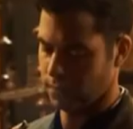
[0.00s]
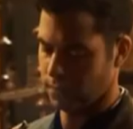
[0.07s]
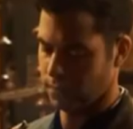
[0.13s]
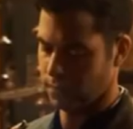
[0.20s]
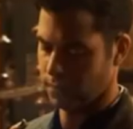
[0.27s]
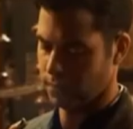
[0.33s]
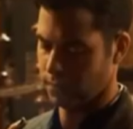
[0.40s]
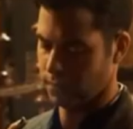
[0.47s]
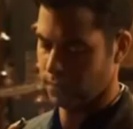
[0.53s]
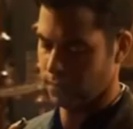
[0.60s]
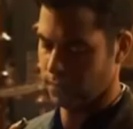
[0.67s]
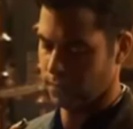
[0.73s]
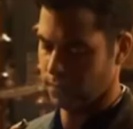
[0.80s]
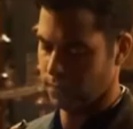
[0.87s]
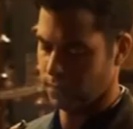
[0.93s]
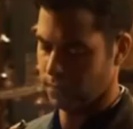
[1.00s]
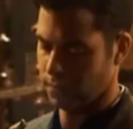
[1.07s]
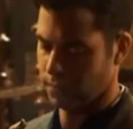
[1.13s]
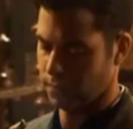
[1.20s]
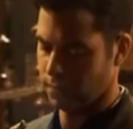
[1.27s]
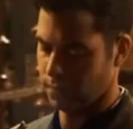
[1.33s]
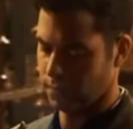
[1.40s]

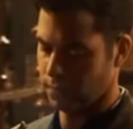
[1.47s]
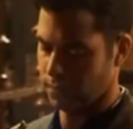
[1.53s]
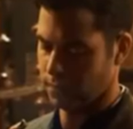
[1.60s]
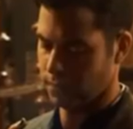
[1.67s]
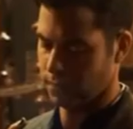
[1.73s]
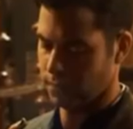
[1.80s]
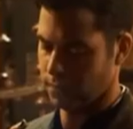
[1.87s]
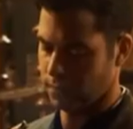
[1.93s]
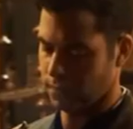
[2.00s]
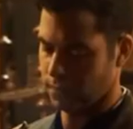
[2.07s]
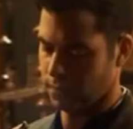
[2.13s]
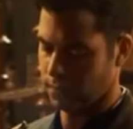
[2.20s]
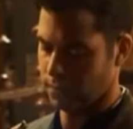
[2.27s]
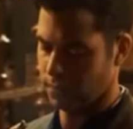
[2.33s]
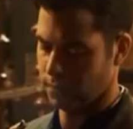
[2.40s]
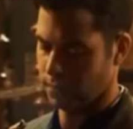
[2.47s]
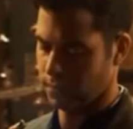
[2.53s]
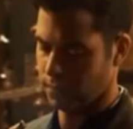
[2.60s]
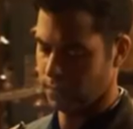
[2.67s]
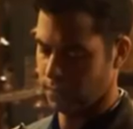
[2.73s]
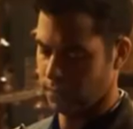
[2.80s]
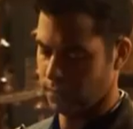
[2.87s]

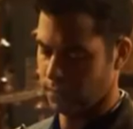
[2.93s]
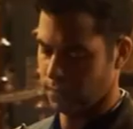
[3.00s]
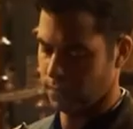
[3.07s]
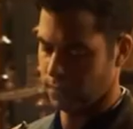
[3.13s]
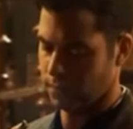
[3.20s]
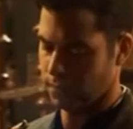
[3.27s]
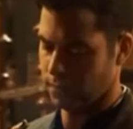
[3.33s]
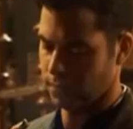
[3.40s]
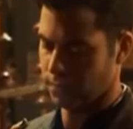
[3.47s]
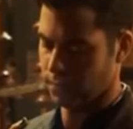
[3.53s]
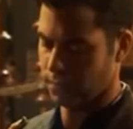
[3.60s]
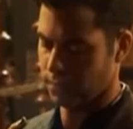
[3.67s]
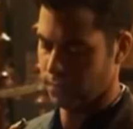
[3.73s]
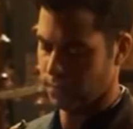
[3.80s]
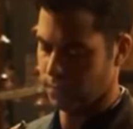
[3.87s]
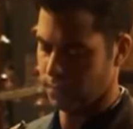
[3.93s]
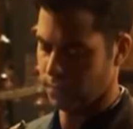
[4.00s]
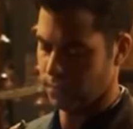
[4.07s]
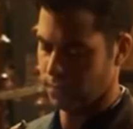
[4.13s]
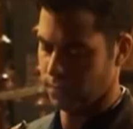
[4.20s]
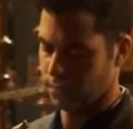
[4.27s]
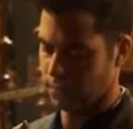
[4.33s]

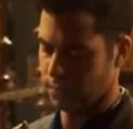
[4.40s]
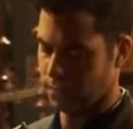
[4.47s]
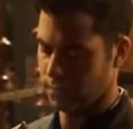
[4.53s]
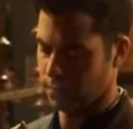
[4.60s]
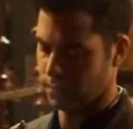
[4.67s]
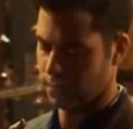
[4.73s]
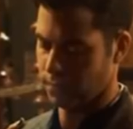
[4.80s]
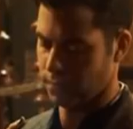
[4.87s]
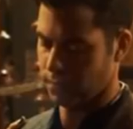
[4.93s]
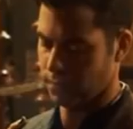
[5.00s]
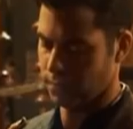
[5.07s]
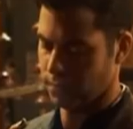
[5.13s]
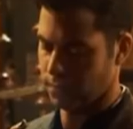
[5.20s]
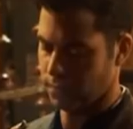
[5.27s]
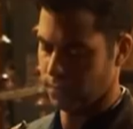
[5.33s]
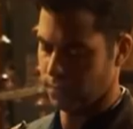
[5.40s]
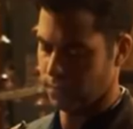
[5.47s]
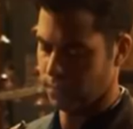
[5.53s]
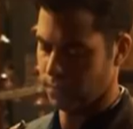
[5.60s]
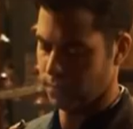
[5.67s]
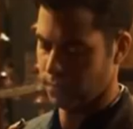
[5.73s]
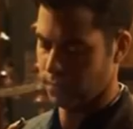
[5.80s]

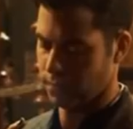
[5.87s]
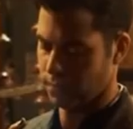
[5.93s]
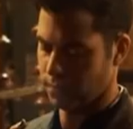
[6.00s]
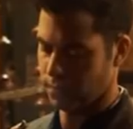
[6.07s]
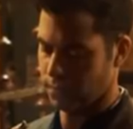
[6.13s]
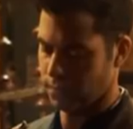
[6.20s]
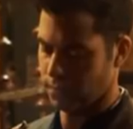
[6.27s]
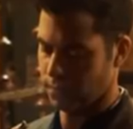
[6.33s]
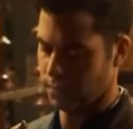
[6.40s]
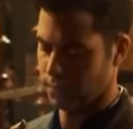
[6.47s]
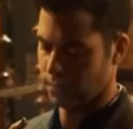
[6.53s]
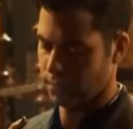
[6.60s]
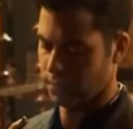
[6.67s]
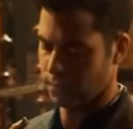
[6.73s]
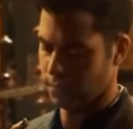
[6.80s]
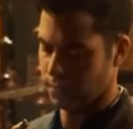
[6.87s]
(silent)